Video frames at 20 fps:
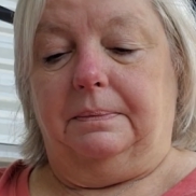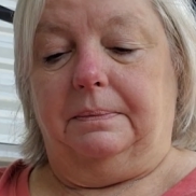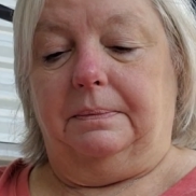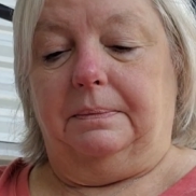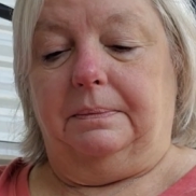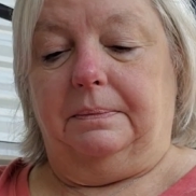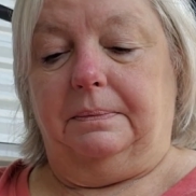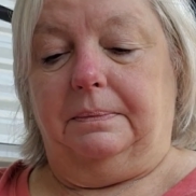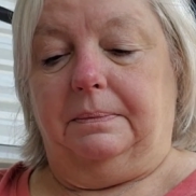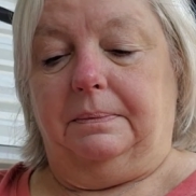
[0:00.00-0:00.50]

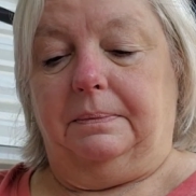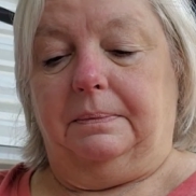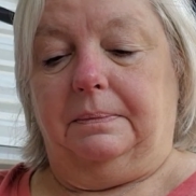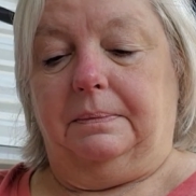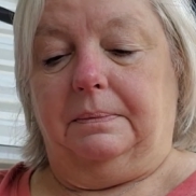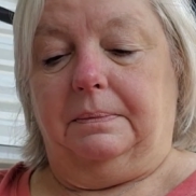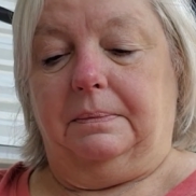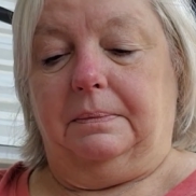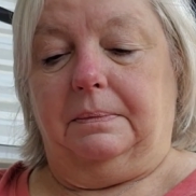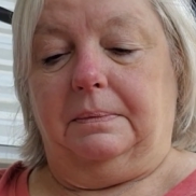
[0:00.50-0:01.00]

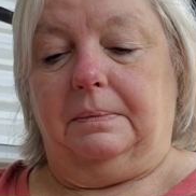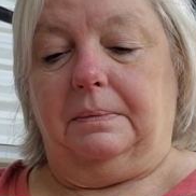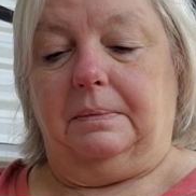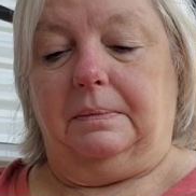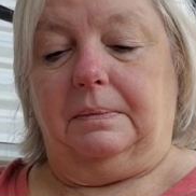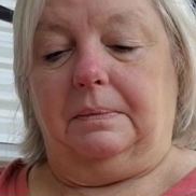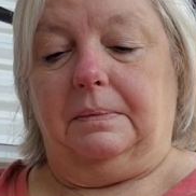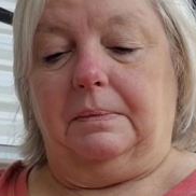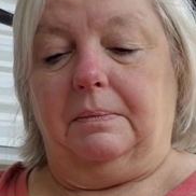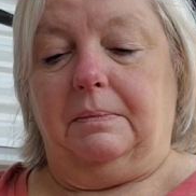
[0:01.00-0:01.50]

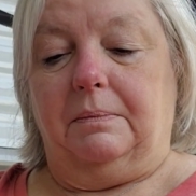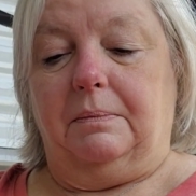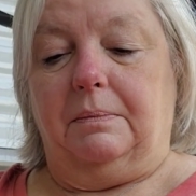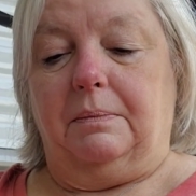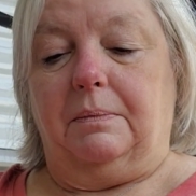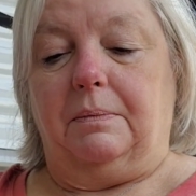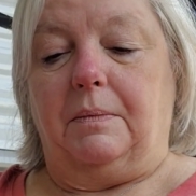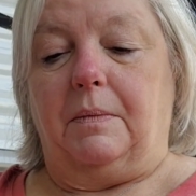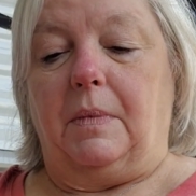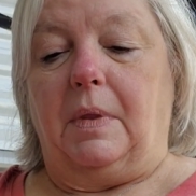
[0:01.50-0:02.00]

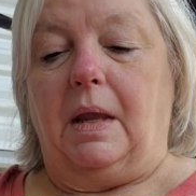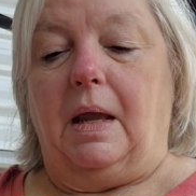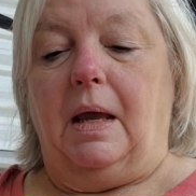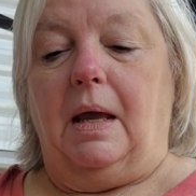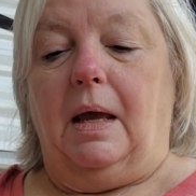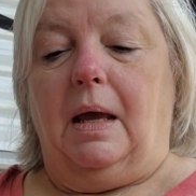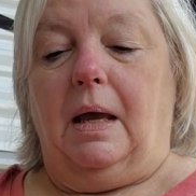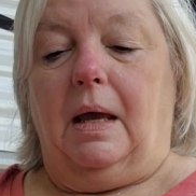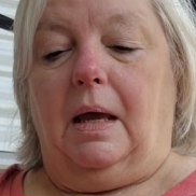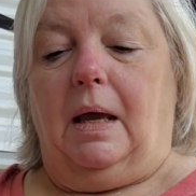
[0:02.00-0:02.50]
Nothing is said.